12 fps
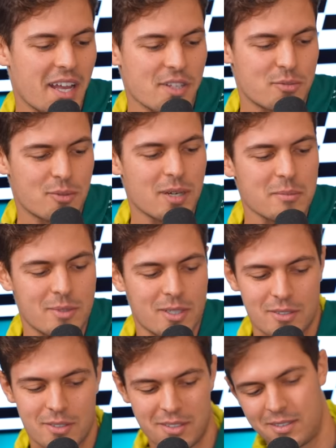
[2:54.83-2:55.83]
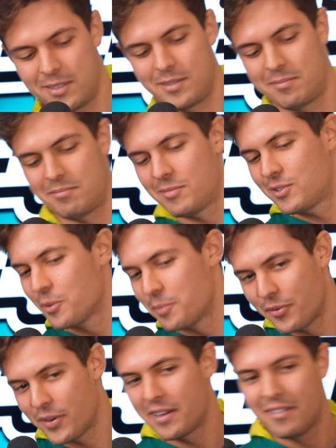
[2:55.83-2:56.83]
it's rum though, so it should
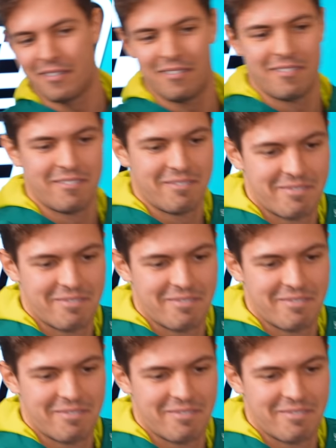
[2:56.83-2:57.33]
be fine. Perfect.